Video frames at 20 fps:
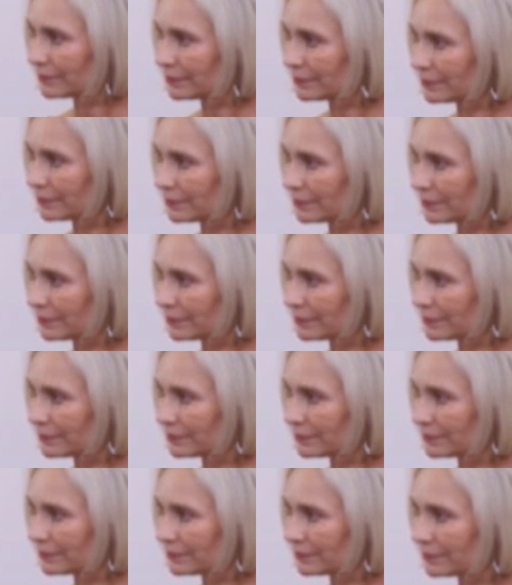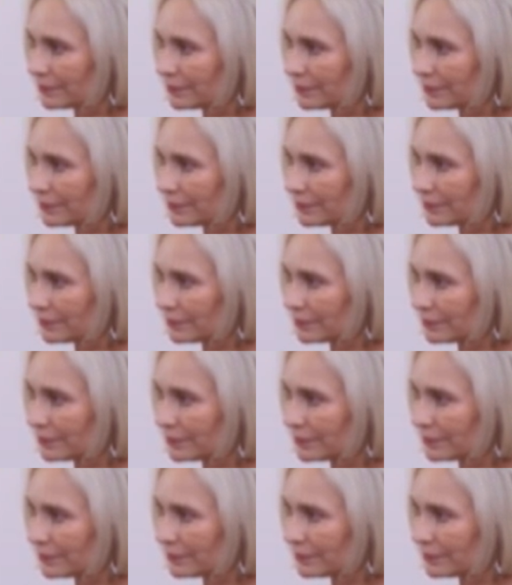
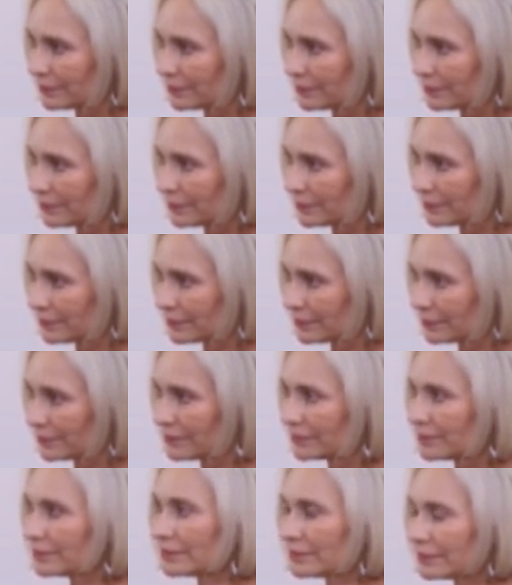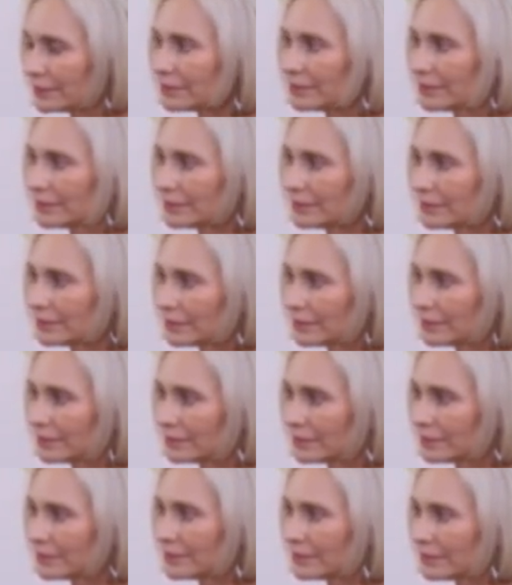
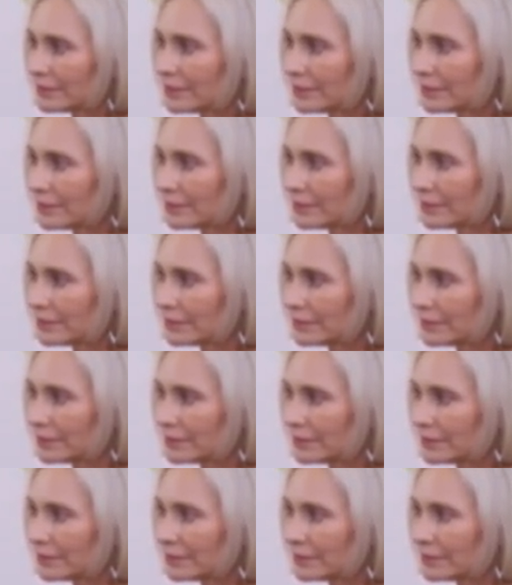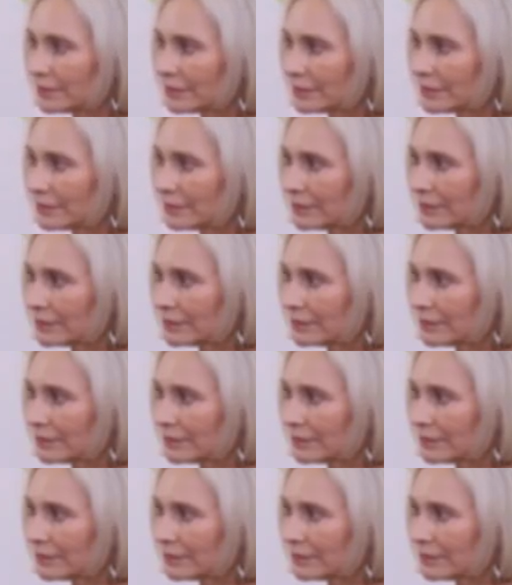This person isn't speaking.